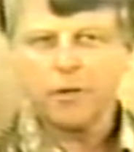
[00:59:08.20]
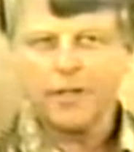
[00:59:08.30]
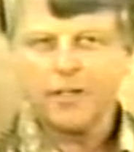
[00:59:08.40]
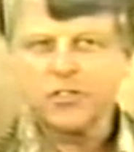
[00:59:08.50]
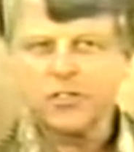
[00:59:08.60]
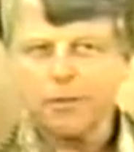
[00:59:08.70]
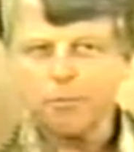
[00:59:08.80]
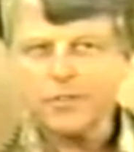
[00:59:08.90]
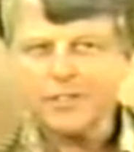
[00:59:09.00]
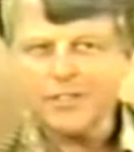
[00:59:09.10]
he
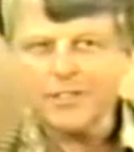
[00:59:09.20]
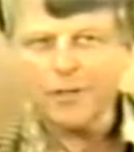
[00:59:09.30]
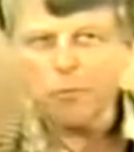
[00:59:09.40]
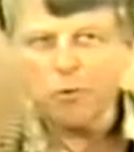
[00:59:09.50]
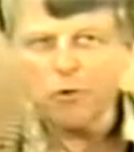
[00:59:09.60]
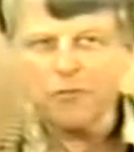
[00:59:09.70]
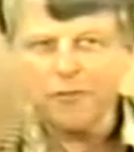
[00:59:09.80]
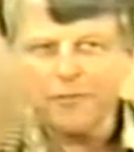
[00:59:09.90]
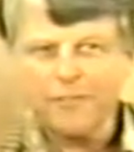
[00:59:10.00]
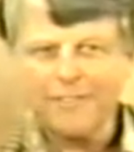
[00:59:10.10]
slips this little personal
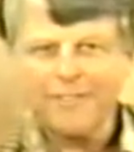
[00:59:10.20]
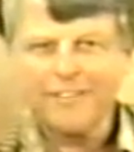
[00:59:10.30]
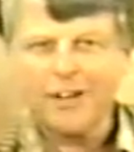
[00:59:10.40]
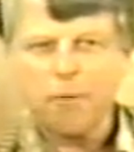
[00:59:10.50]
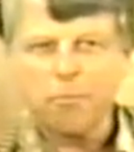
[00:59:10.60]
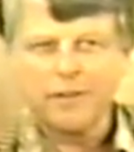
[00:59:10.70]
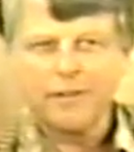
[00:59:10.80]
copy